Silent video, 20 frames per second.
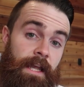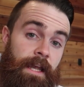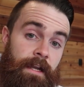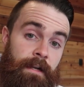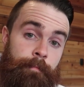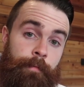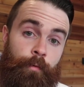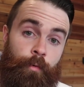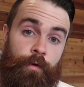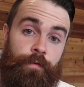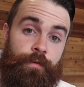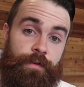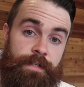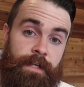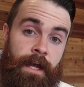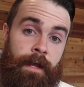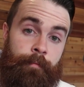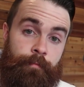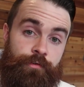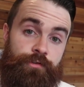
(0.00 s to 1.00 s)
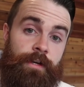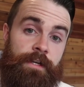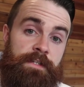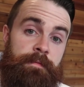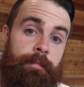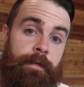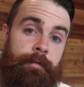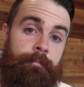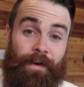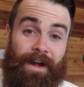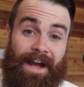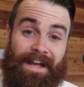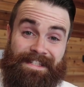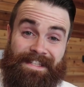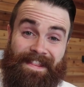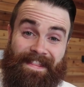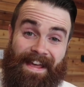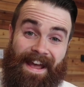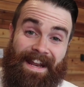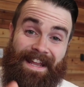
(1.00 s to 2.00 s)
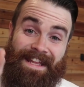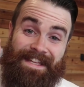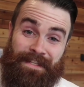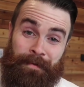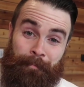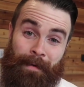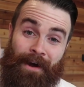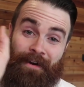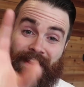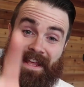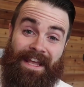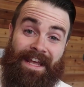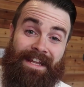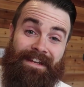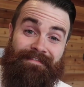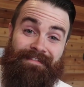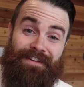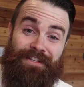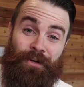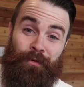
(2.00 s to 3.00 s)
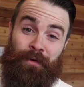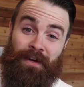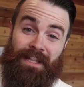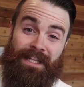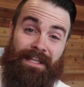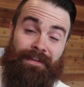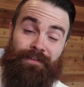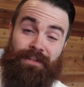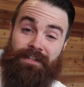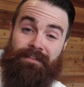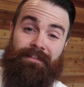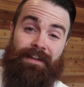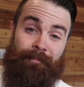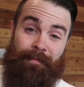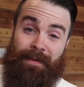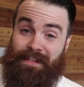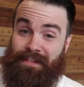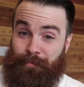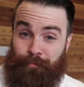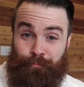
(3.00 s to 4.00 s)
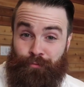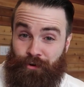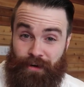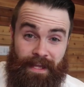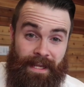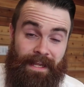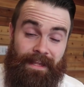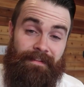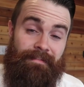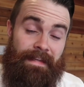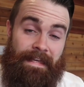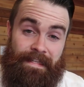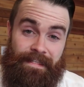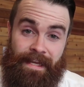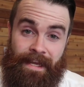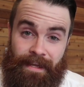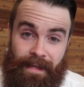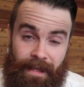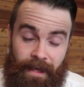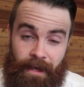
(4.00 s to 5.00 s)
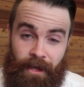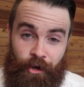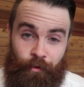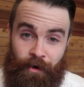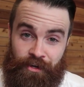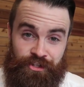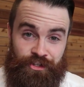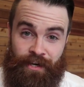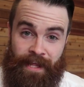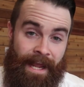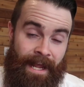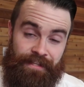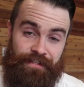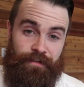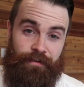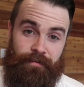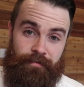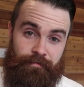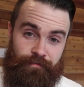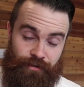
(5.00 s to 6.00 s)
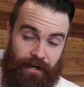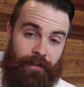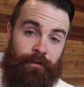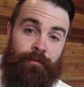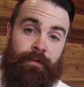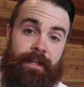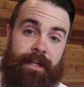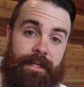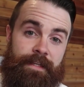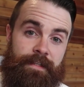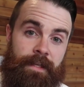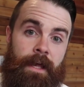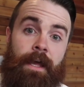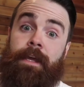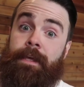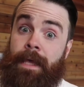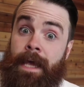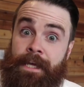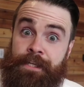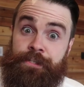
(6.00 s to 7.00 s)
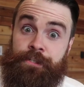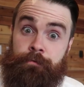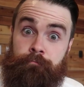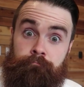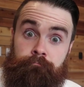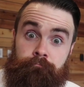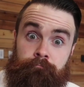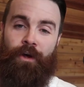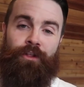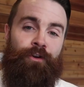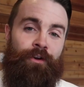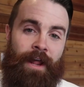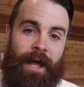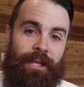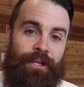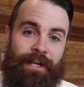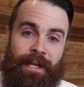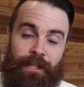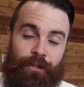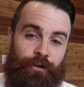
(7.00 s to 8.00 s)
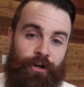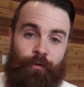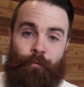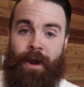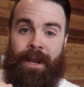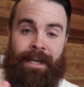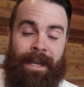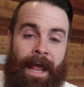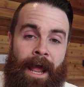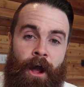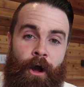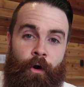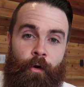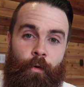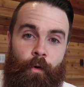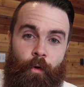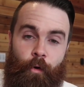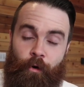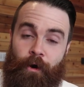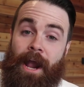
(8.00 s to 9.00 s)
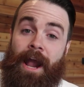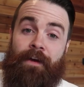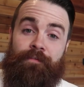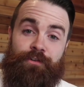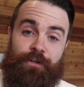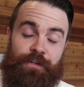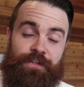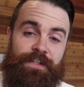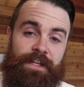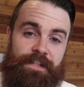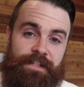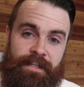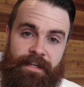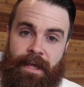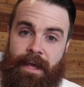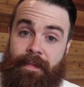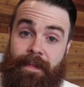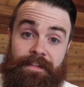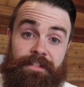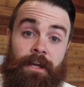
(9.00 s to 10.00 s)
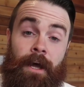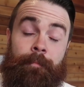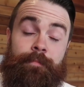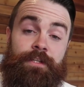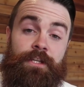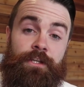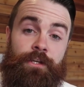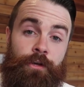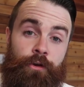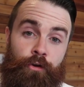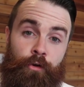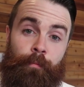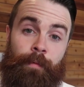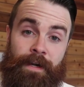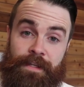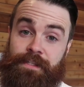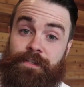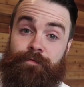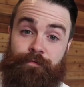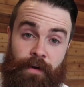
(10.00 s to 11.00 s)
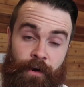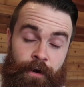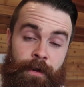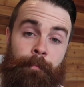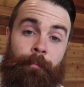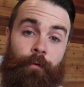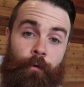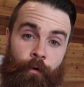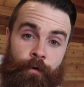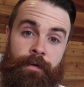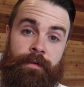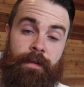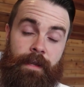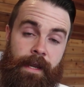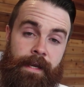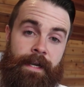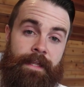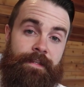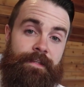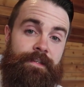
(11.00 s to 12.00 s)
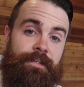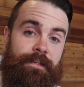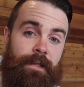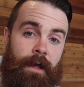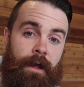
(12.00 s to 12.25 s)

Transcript: It'll be worth your time, trust me. Well guys, that is about it. Don't want to leave you, I mean, it's a pretty easy question to answer. Should I learn Linux? Yes. Whether or not you need to learn it right now or after your CCNA, that's up to you, but it's very important, and it's